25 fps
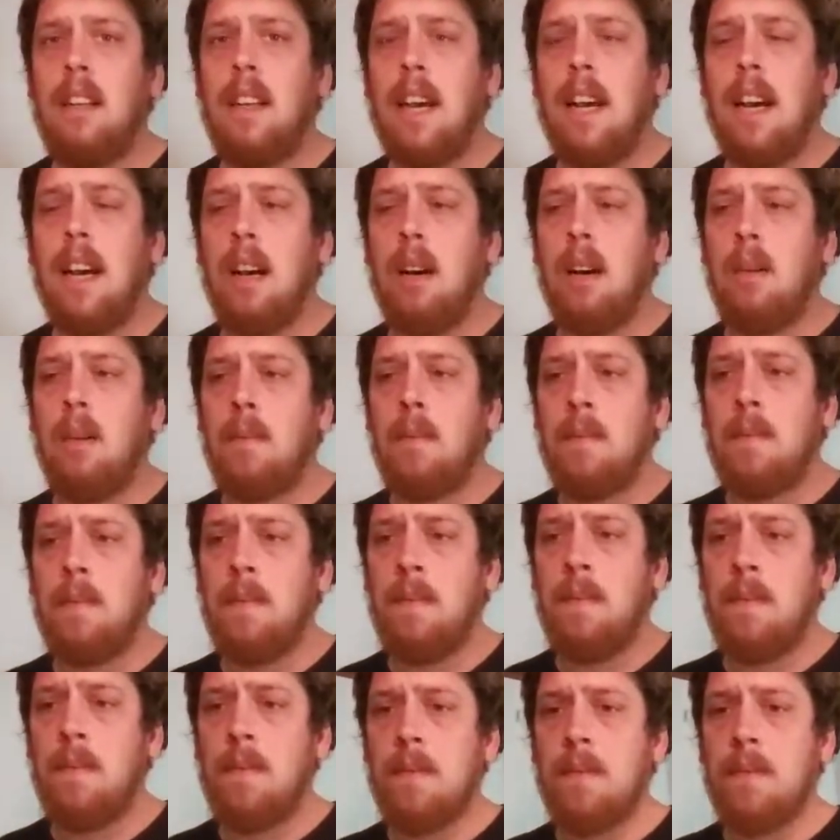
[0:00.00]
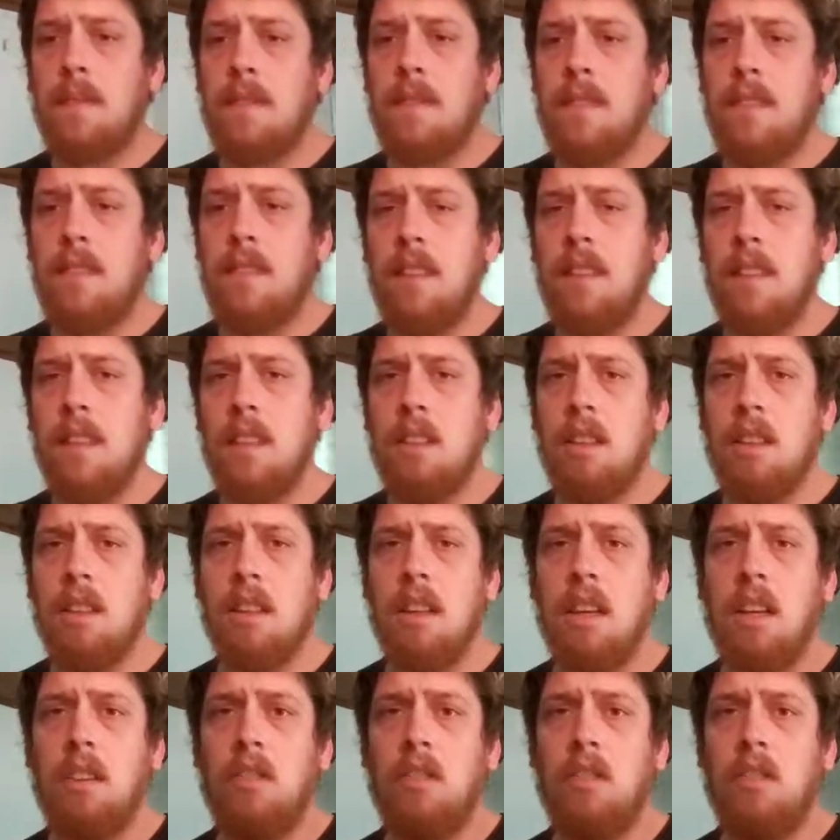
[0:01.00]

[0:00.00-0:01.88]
Now,